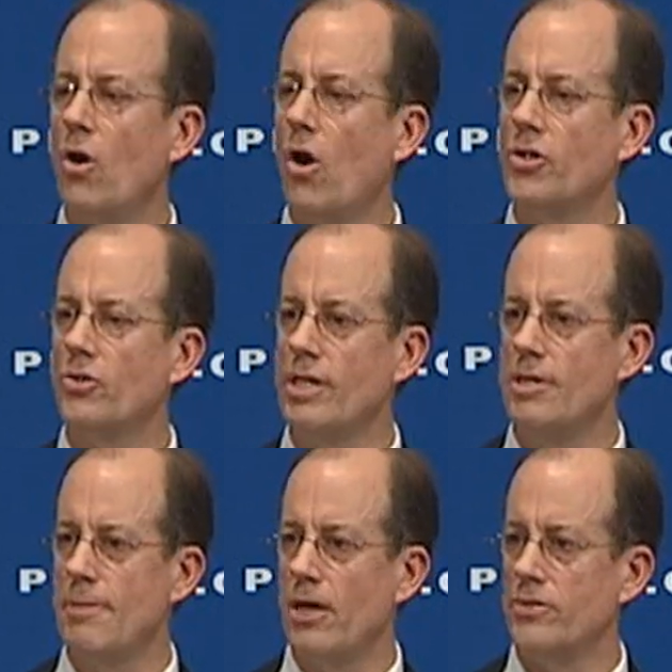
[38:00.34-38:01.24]
all your
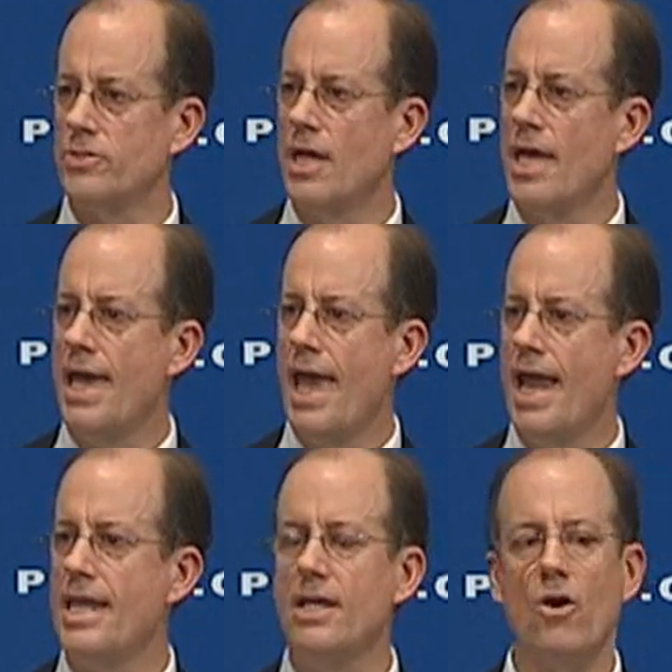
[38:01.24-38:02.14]
emails,
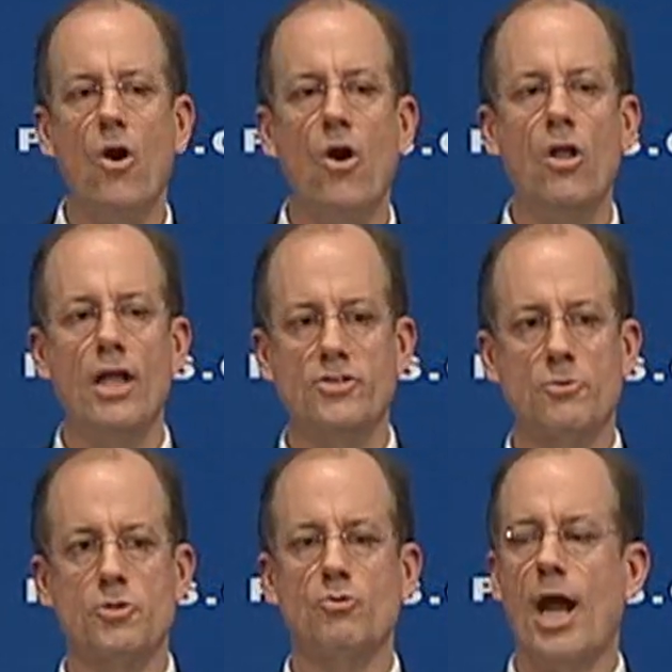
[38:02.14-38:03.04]
any and all
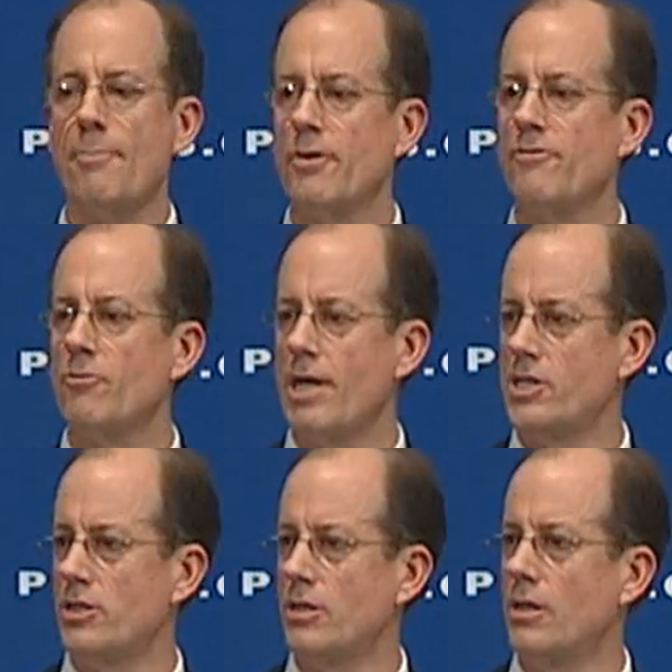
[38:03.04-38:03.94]
subscriber
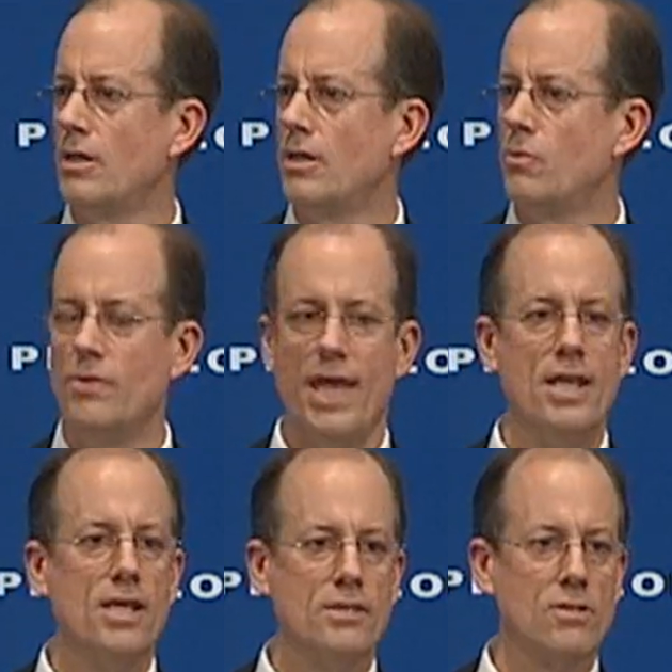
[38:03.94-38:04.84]
information, with any